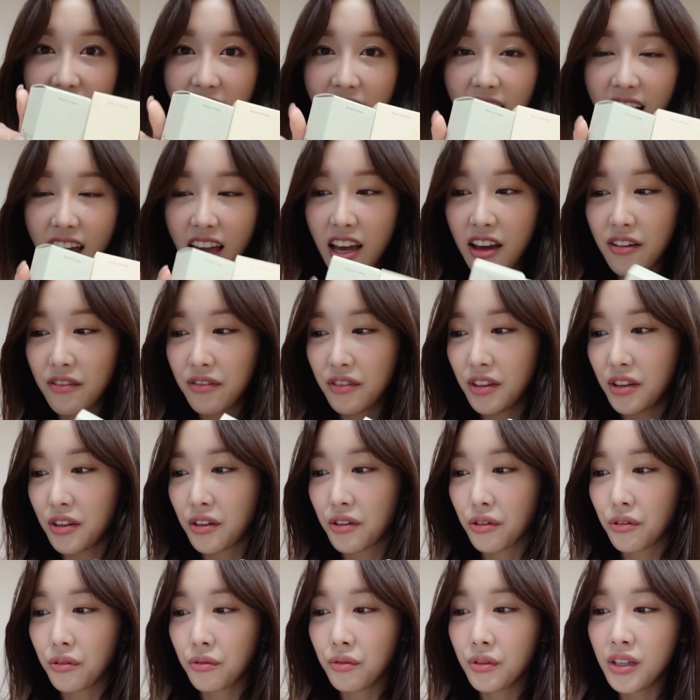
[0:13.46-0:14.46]
I have their
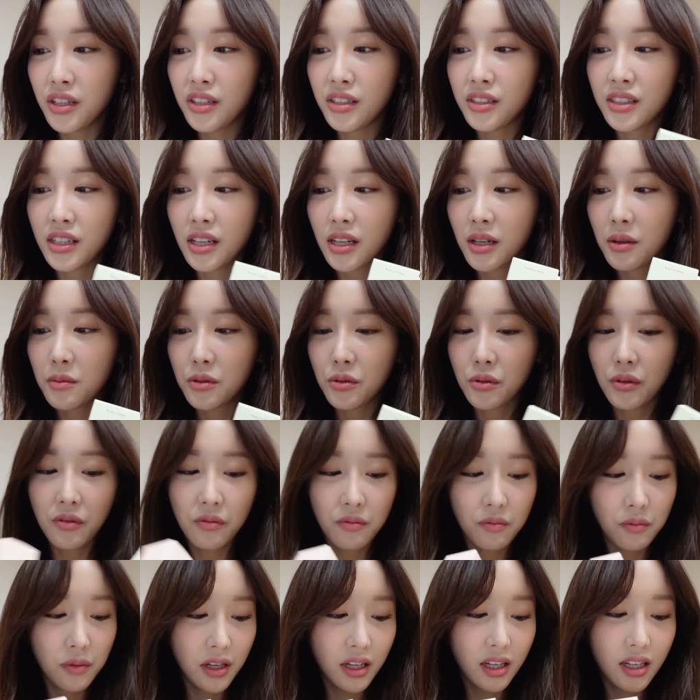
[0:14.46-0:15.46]
3 serums
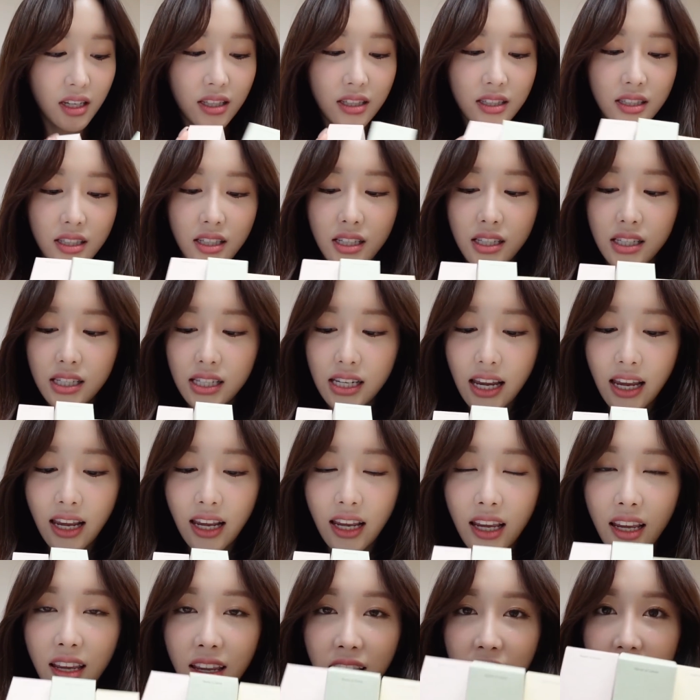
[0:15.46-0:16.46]
with me
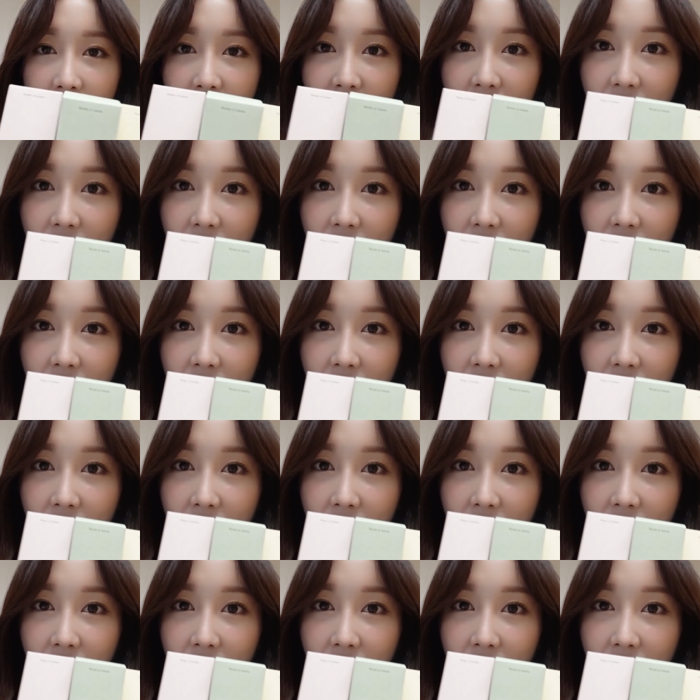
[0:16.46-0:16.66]
today,